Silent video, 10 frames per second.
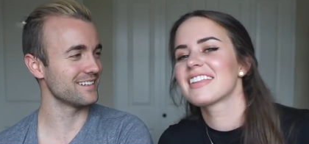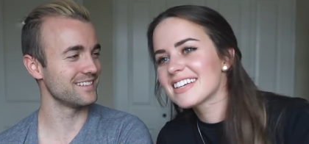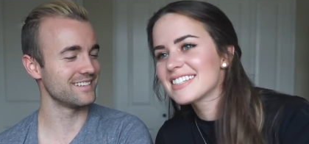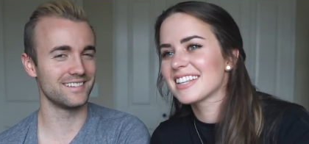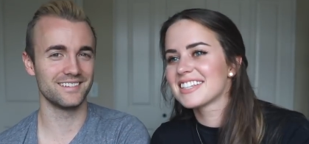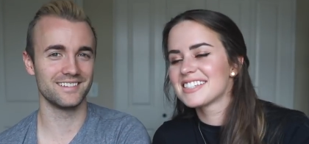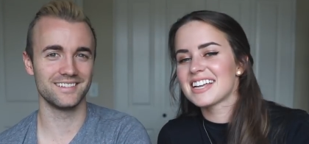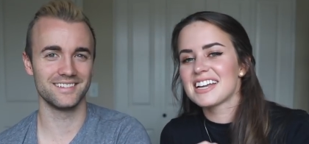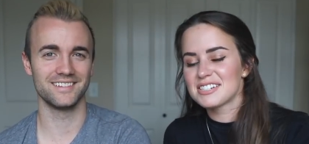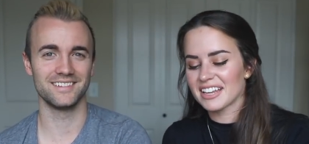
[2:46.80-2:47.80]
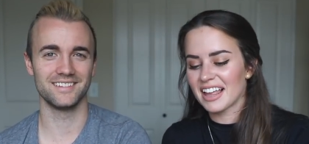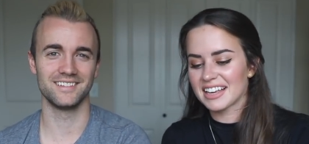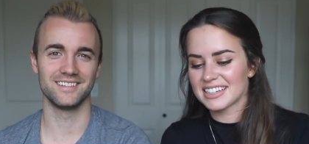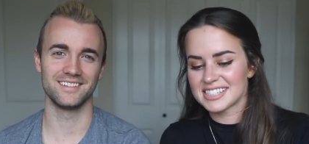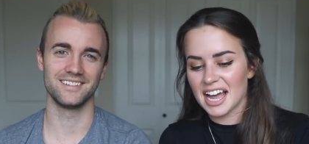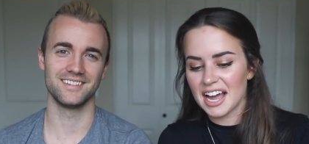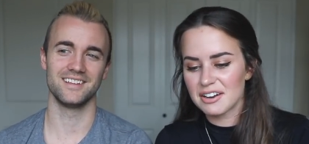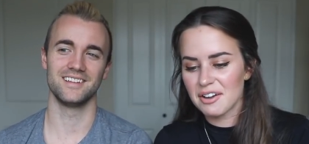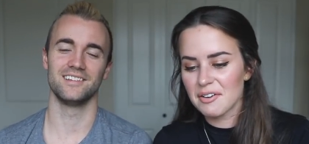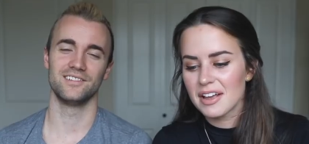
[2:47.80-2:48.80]
Speaker 1: me like set the stage like a
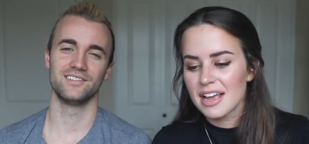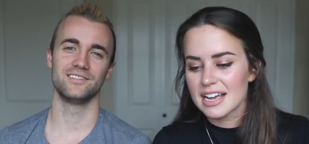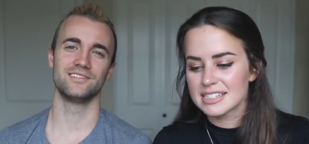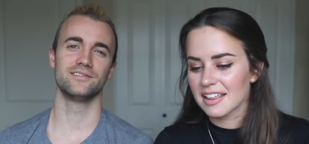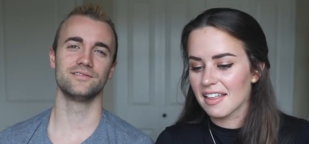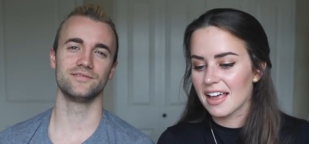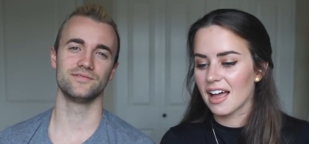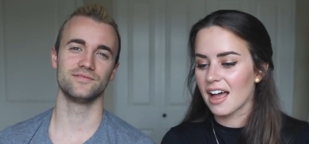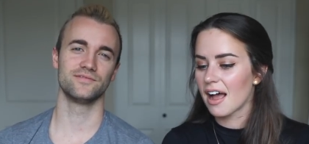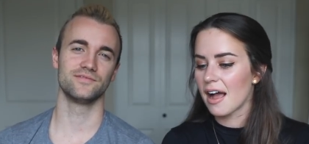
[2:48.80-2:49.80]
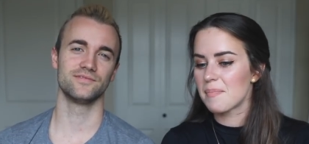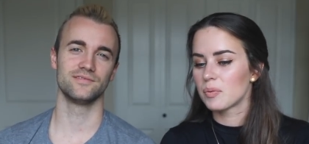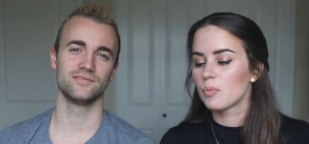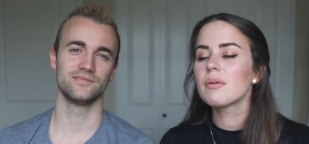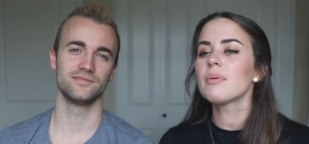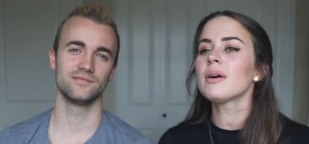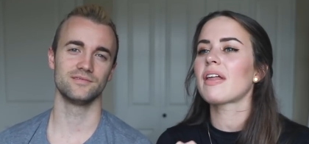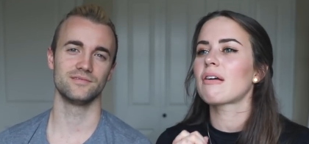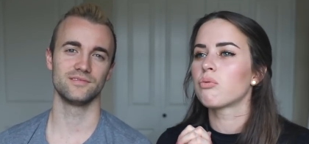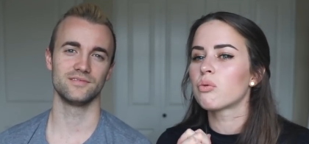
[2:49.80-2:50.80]
side note is that like we were
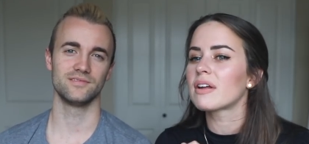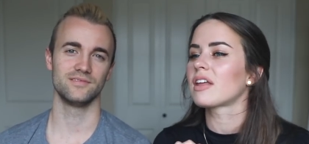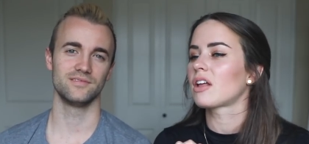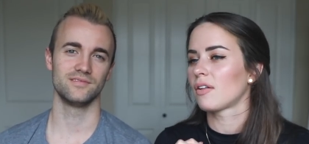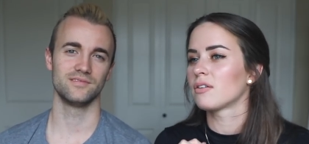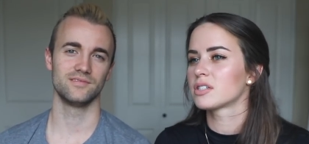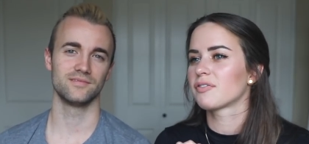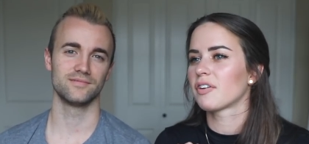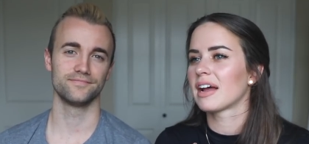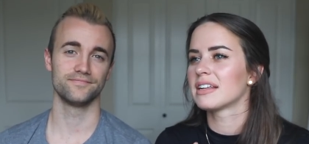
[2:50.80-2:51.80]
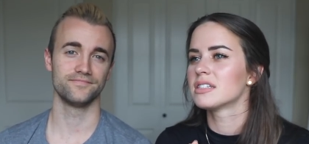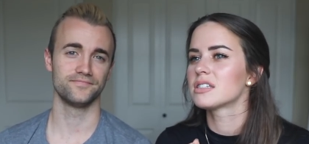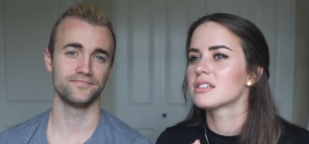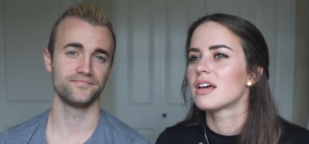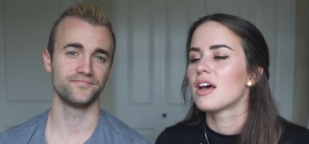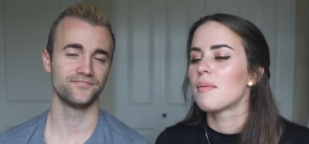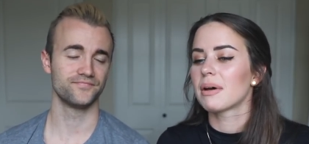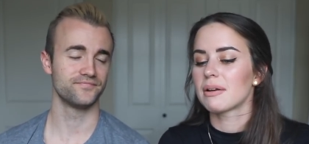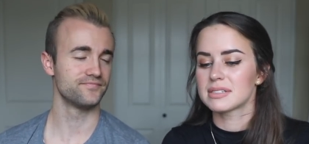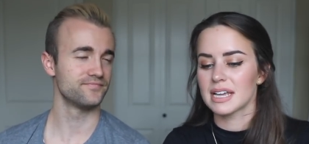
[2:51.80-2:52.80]
like really close friends,
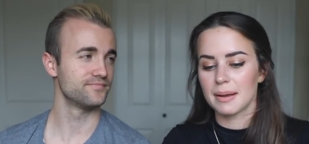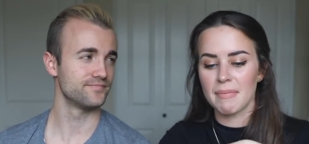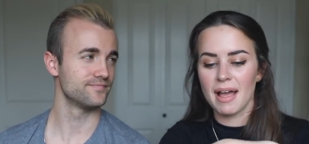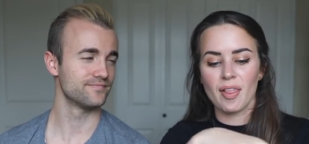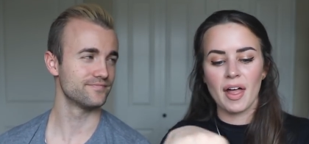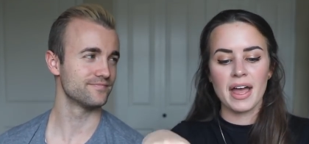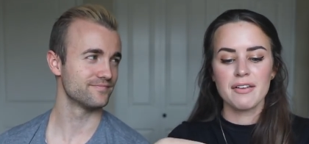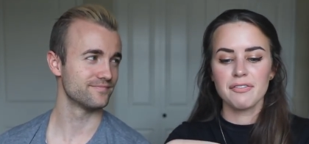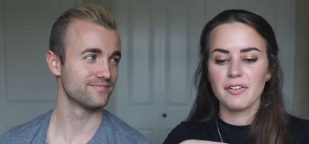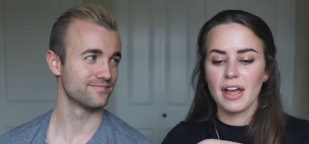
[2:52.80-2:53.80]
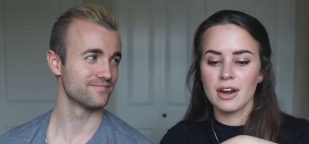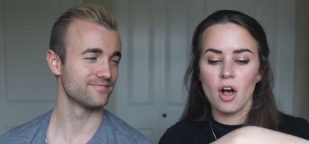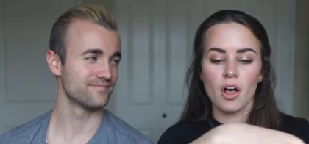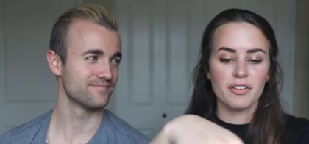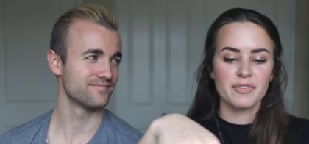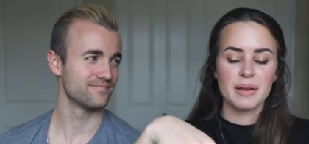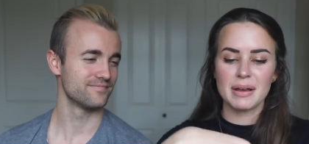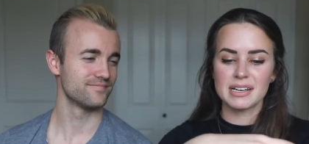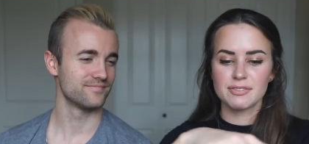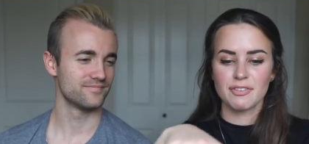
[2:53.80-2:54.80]
but it was like my life and all of my
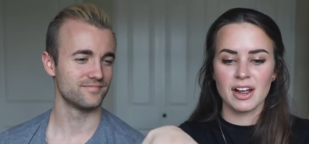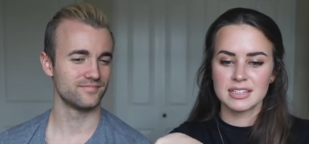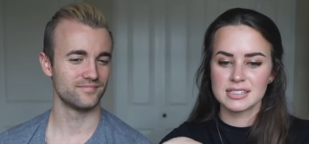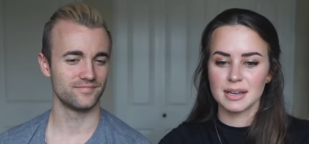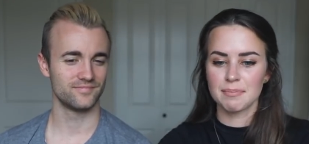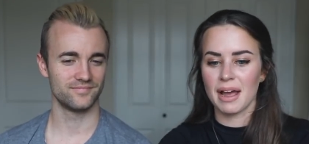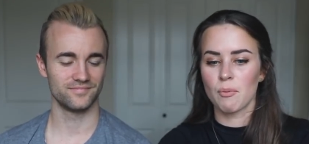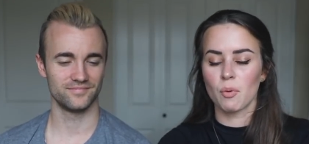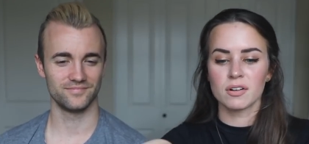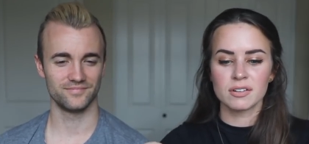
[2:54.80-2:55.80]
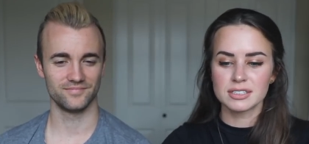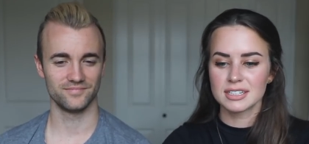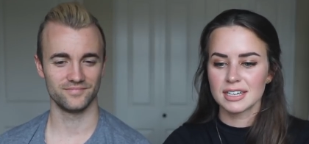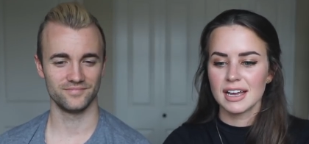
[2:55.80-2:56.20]
best friends and my world.